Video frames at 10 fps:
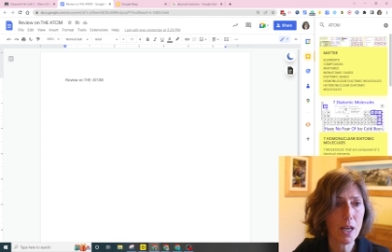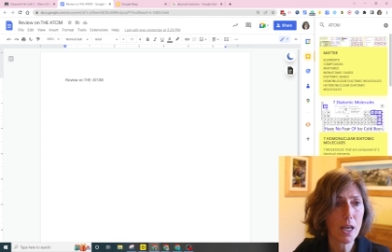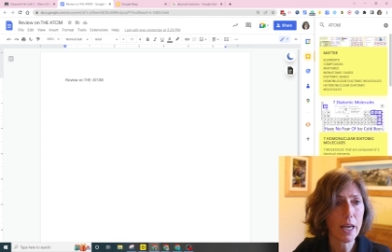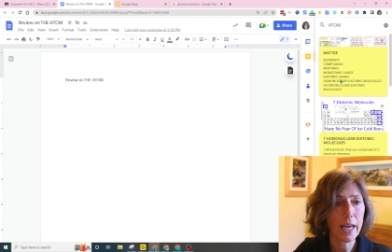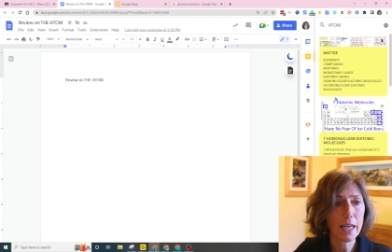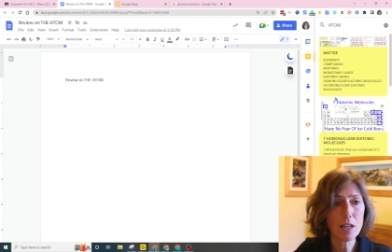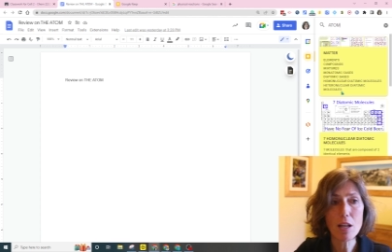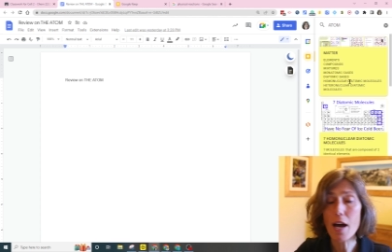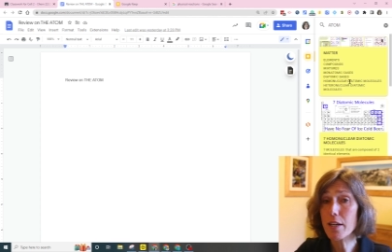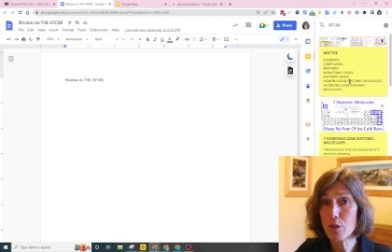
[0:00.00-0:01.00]
And a
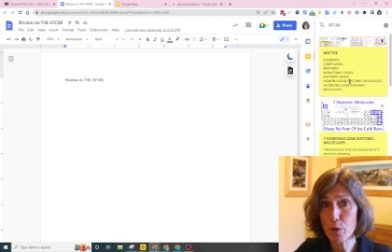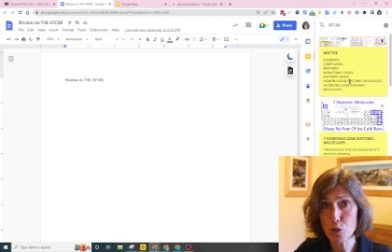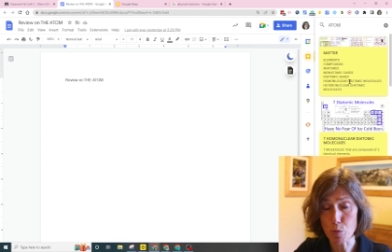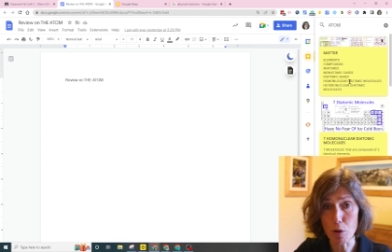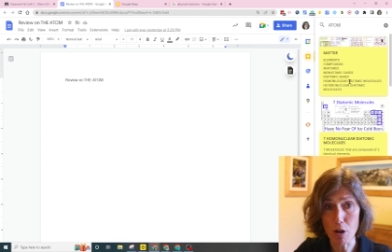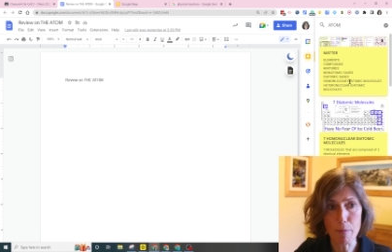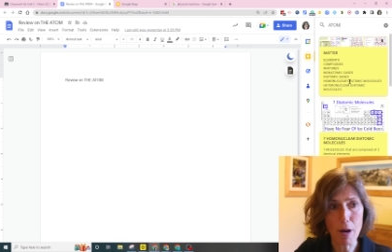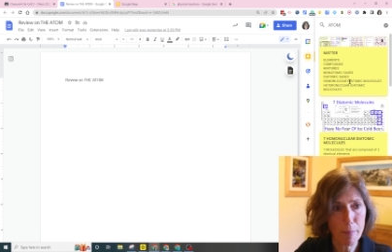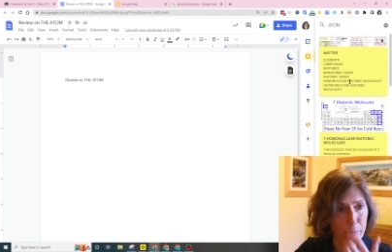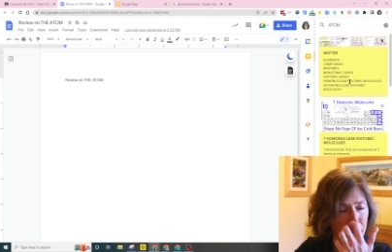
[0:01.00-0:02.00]
lot of notes will come up